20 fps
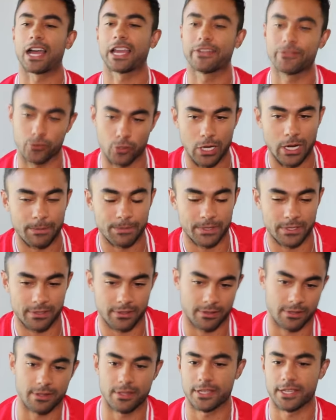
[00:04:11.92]
I have dropped
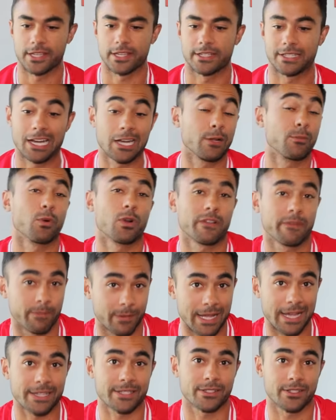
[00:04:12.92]
the Dynamorph
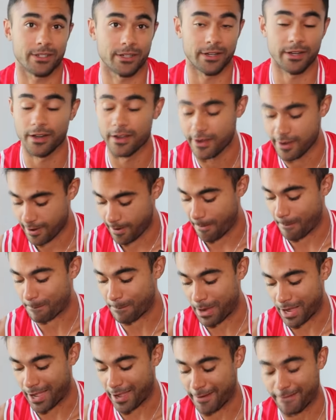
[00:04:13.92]
Blaster
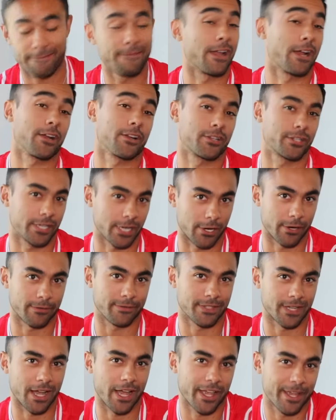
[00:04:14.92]
my fair share
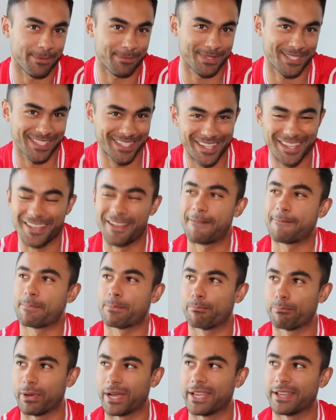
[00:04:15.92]
of times,
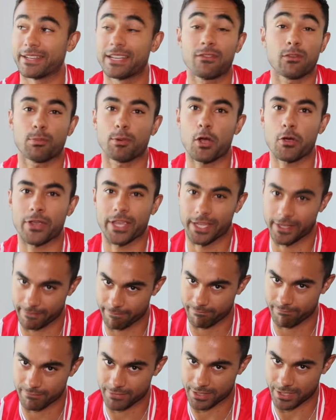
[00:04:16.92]
but never broke it.
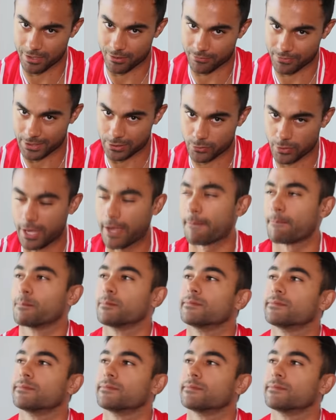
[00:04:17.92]
So that's okay.